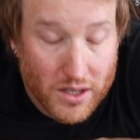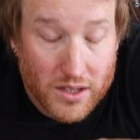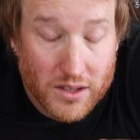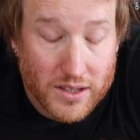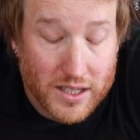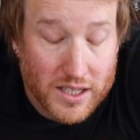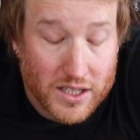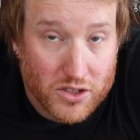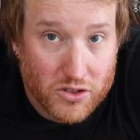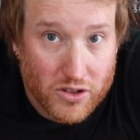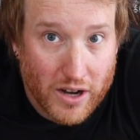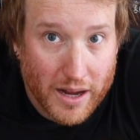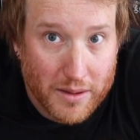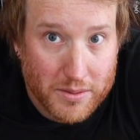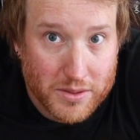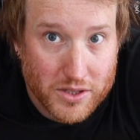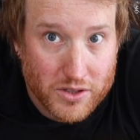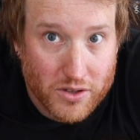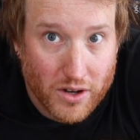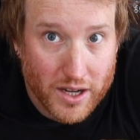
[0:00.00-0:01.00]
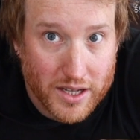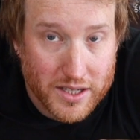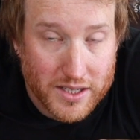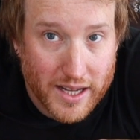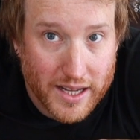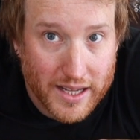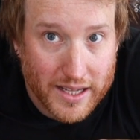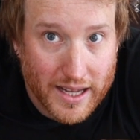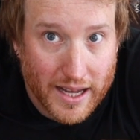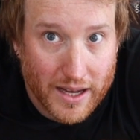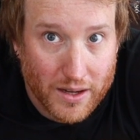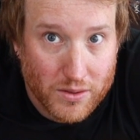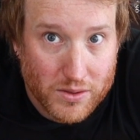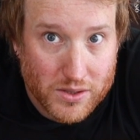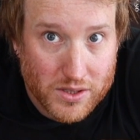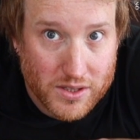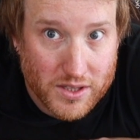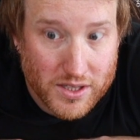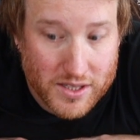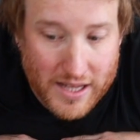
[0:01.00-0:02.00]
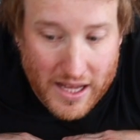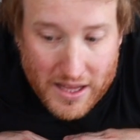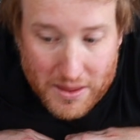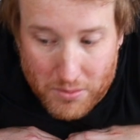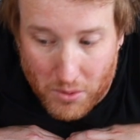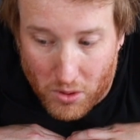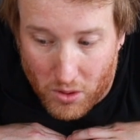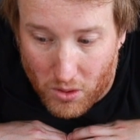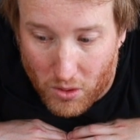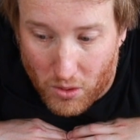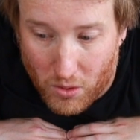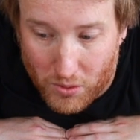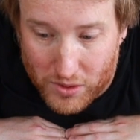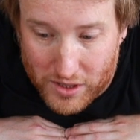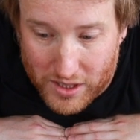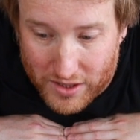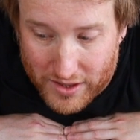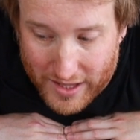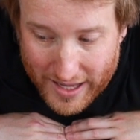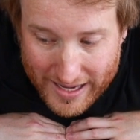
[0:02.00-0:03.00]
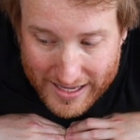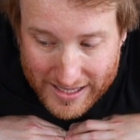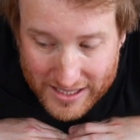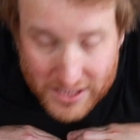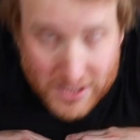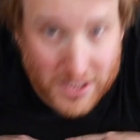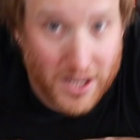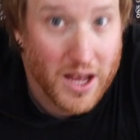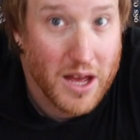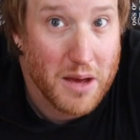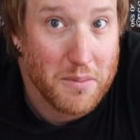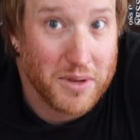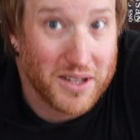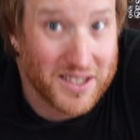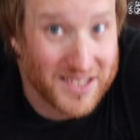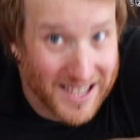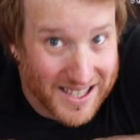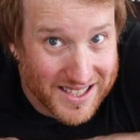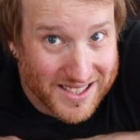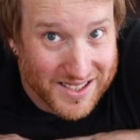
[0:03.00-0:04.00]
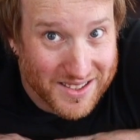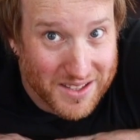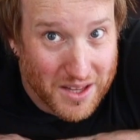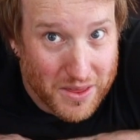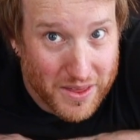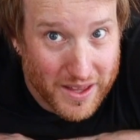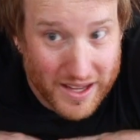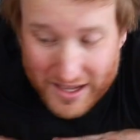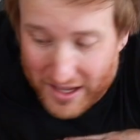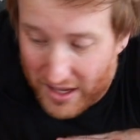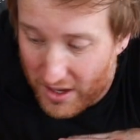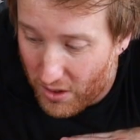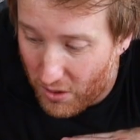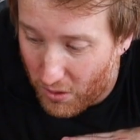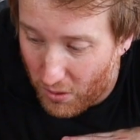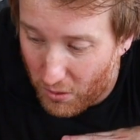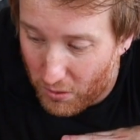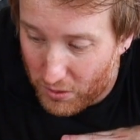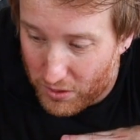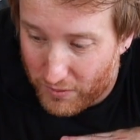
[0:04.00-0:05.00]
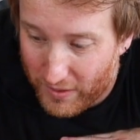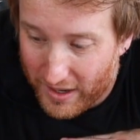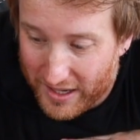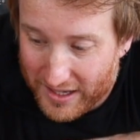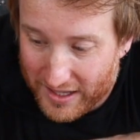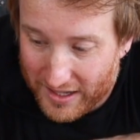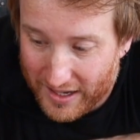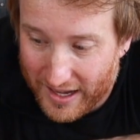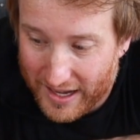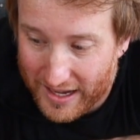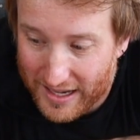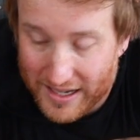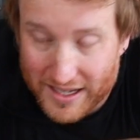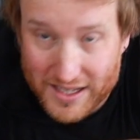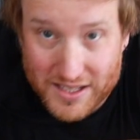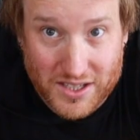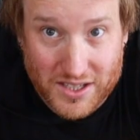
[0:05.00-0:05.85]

these traps to try and take out the Deathmaw or the other aliens, because that's the other thing, all the regular aliens